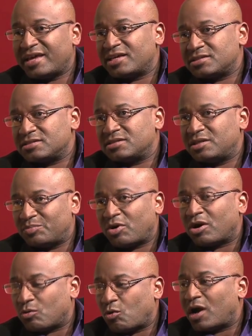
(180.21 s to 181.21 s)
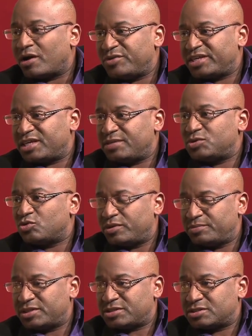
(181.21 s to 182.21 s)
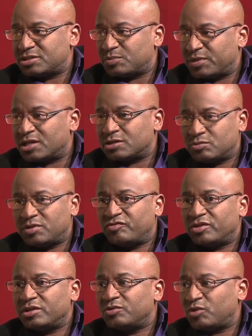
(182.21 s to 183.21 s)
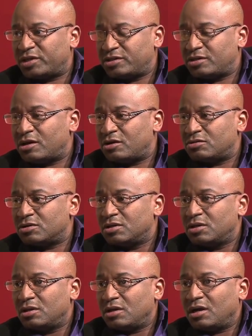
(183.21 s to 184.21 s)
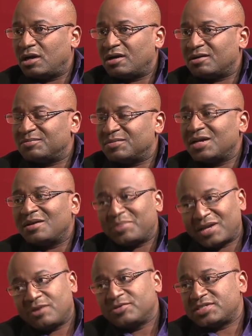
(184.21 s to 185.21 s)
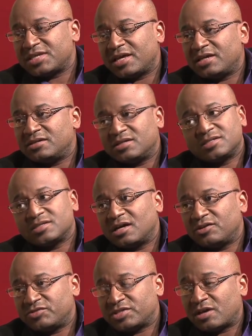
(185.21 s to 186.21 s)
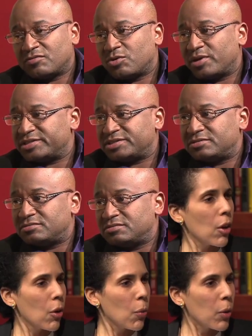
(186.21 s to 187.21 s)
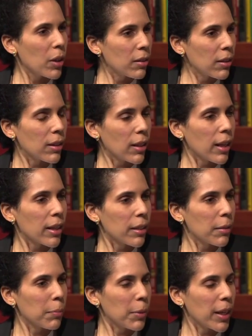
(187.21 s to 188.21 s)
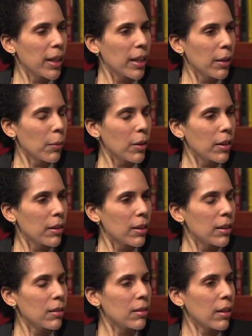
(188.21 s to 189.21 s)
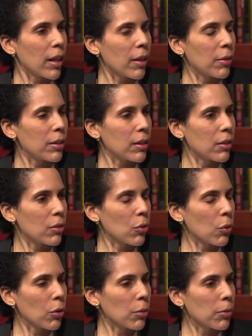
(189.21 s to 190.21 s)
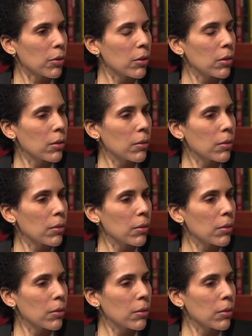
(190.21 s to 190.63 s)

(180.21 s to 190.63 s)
that's in part why we keep doing missions, because we really want to know. But I would say it's an unresolved question. What is it like being in one of these Saharan dust storms?